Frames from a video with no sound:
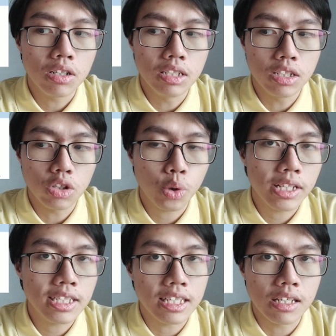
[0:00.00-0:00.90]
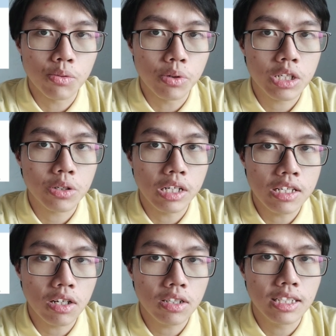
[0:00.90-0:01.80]
20, which is on
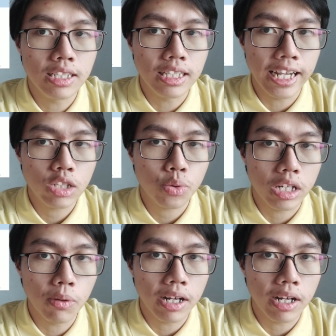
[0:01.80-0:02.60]
day 21,